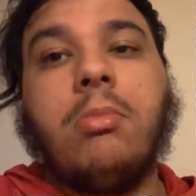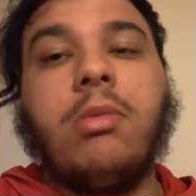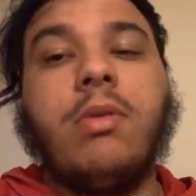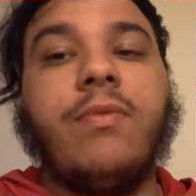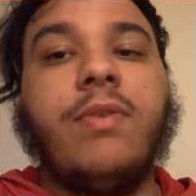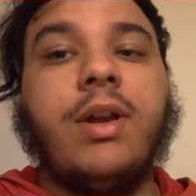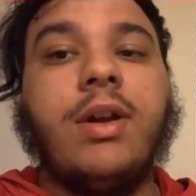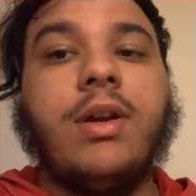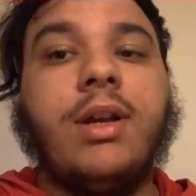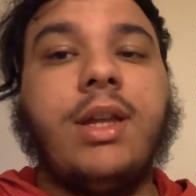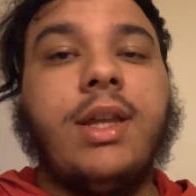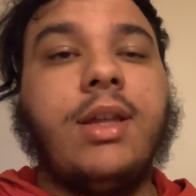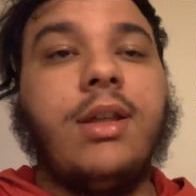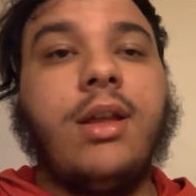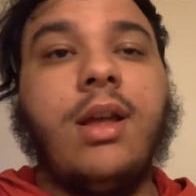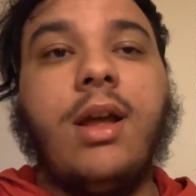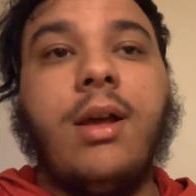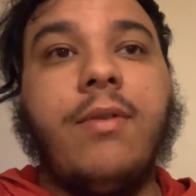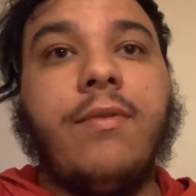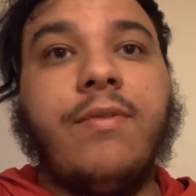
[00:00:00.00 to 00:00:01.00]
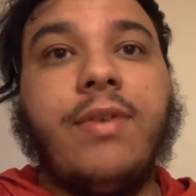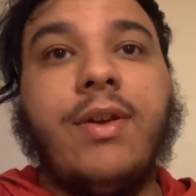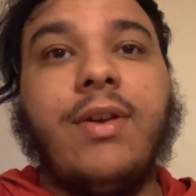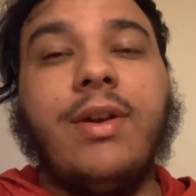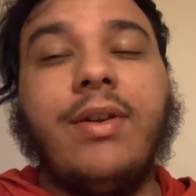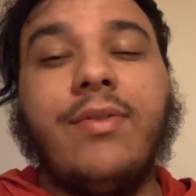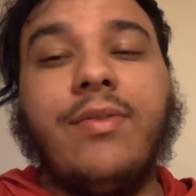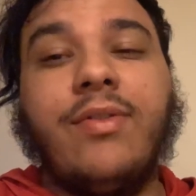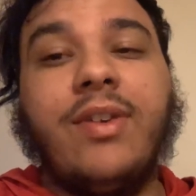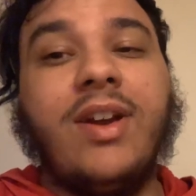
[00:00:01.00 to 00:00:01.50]
a very,
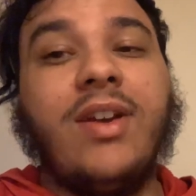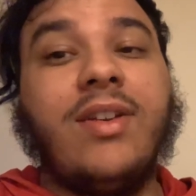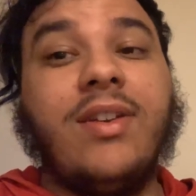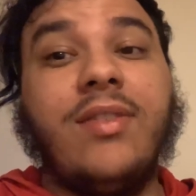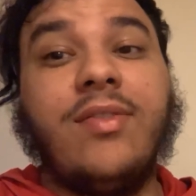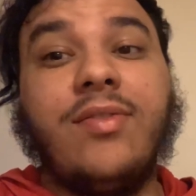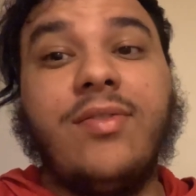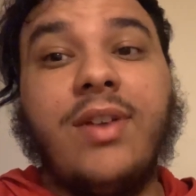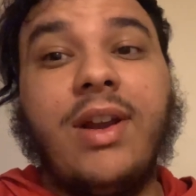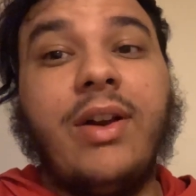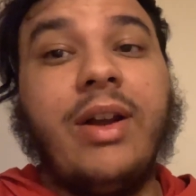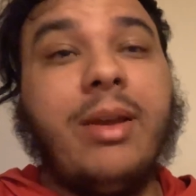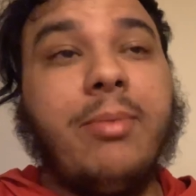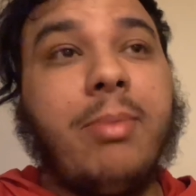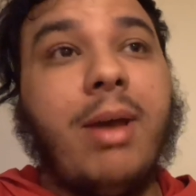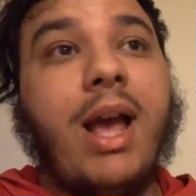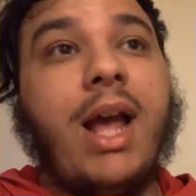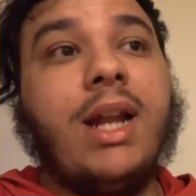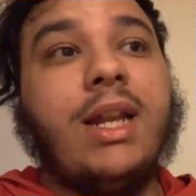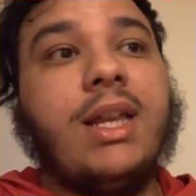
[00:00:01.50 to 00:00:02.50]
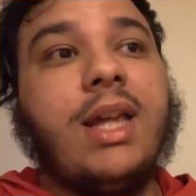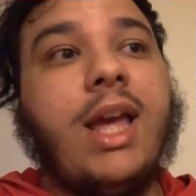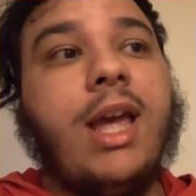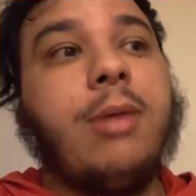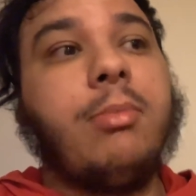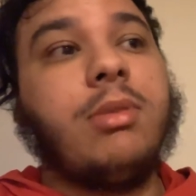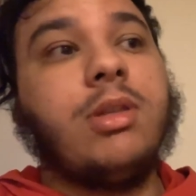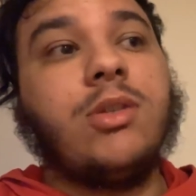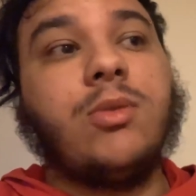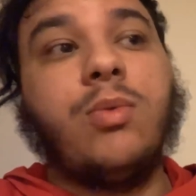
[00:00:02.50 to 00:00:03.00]
very bad
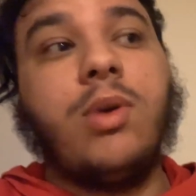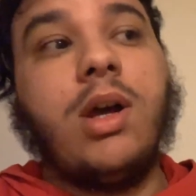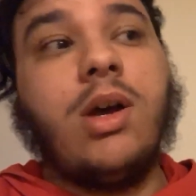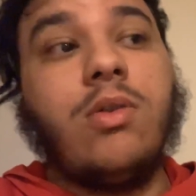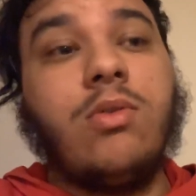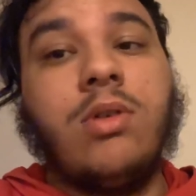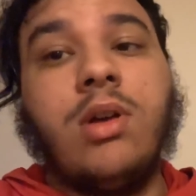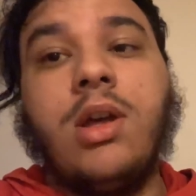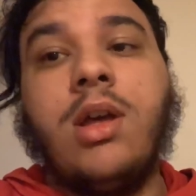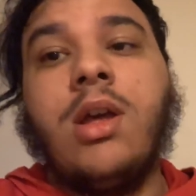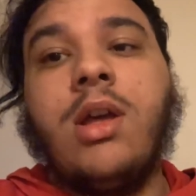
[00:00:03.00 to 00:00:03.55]
game as well.